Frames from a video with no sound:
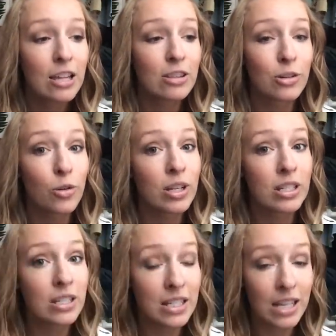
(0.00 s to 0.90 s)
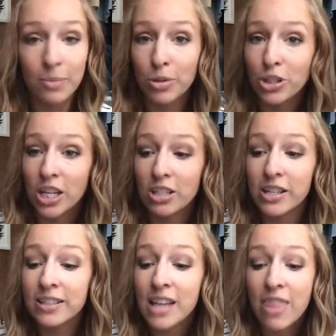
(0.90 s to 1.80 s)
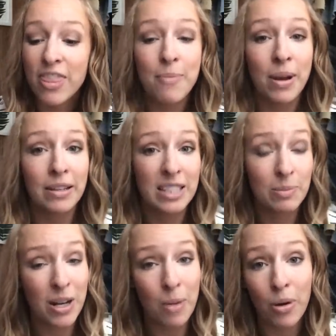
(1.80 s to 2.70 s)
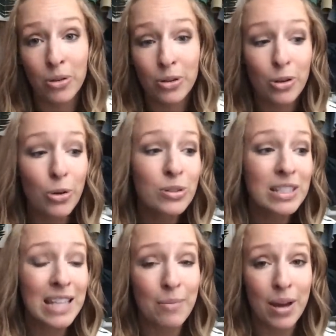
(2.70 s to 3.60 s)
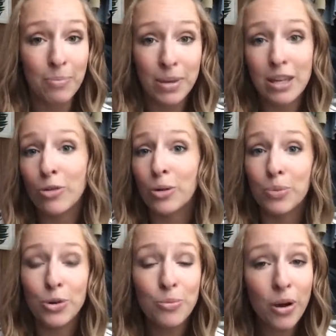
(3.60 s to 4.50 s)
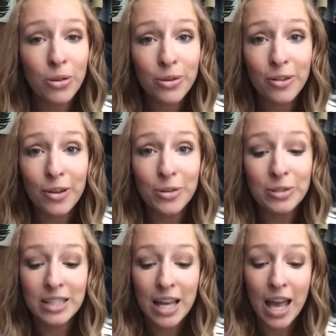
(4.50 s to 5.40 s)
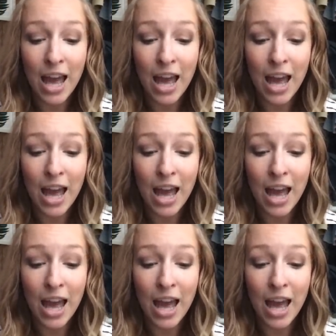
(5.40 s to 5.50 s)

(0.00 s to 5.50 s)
they're going to need diaper changes, they might spit up on their clothes, they might pee or poop on their clothes,